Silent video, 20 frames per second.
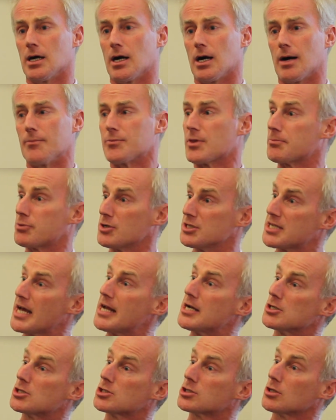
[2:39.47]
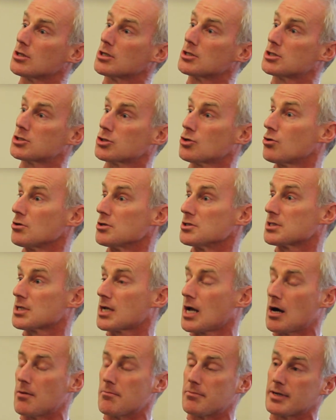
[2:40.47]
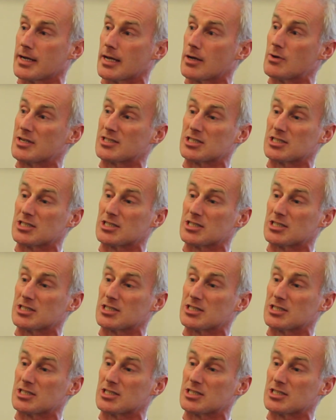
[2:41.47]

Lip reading: the Prudential Assurance Company,